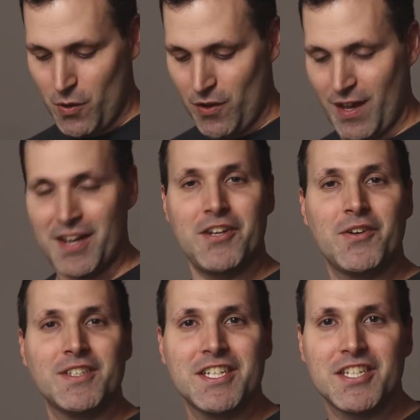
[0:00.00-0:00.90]
we've had a
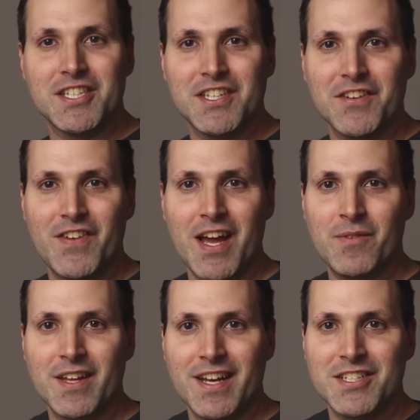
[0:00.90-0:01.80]
new addition to the
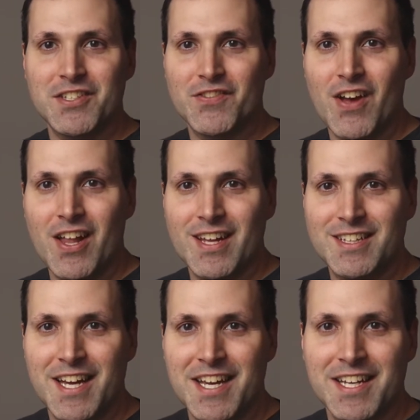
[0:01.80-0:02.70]
family and she's finally
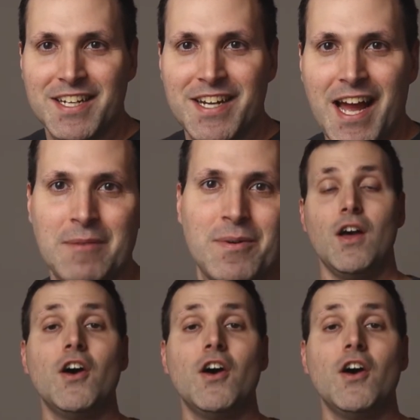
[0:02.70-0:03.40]
taking a nap.